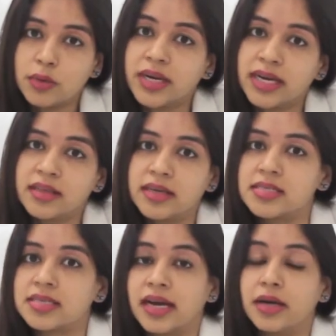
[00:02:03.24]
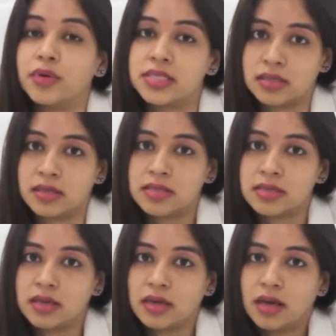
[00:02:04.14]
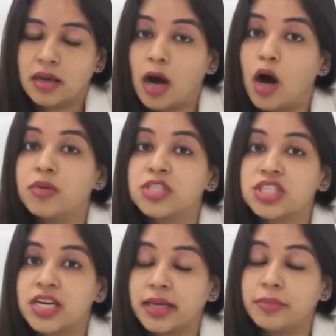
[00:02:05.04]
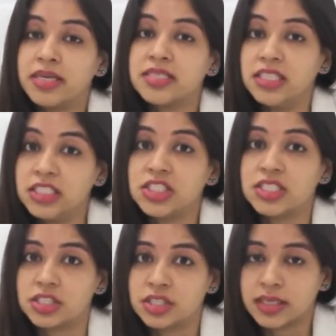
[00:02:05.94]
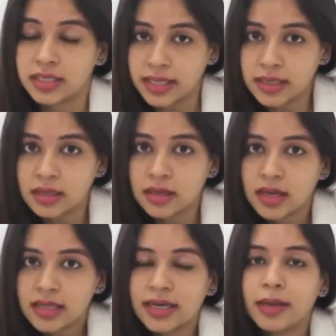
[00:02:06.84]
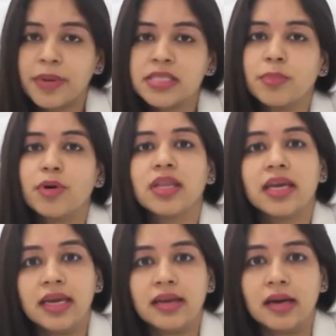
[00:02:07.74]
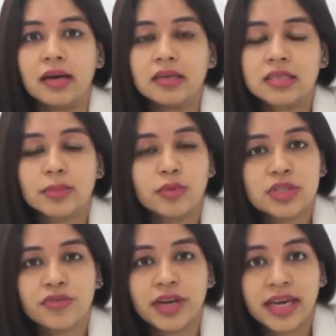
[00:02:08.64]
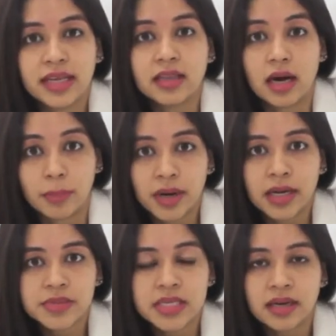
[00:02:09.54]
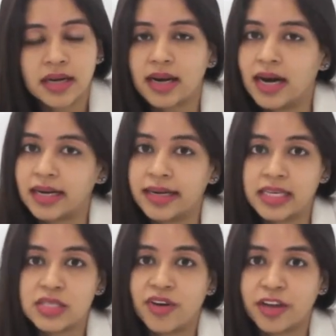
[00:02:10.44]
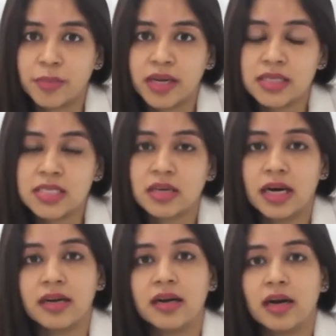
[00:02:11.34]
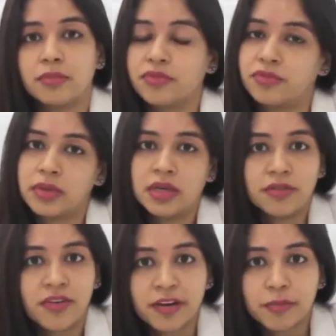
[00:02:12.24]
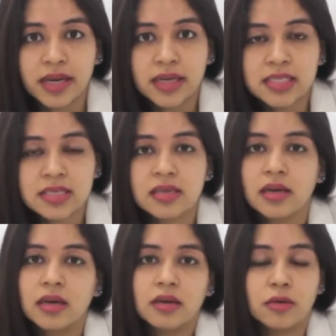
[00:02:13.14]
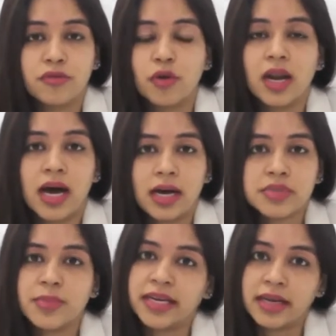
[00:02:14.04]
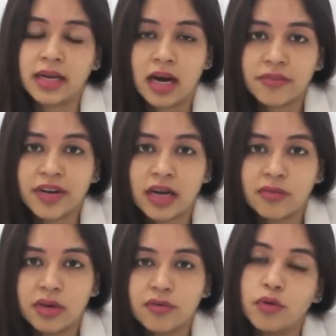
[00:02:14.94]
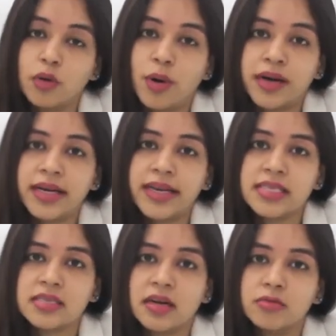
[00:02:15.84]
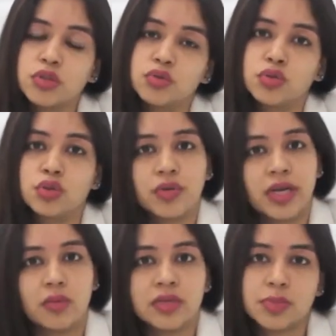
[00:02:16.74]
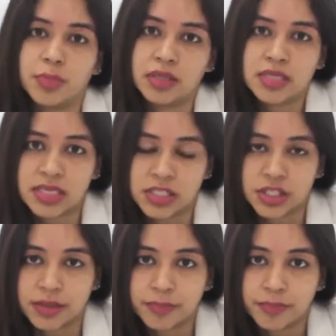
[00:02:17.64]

to get the desired results. Now how much time does each session take? That depends upon the area. Suppose if you are getting the upper lips done, it hardly takes 5 minutes, underarm 5 minutes, the full arms might take half an hour, full body takes around 2 to 3 hours per session.